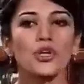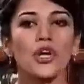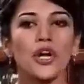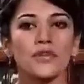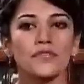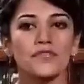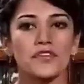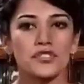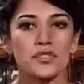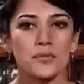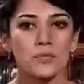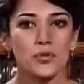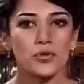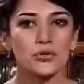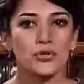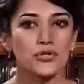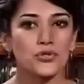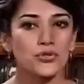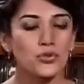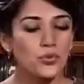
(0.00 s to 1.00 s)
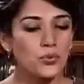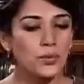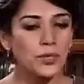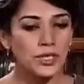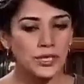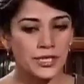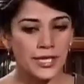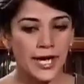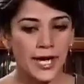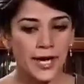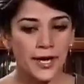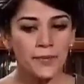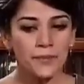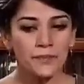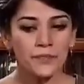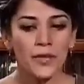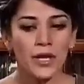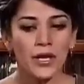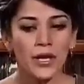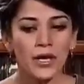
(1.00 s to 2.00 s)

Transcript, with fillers: know, a lot of the supporters who were there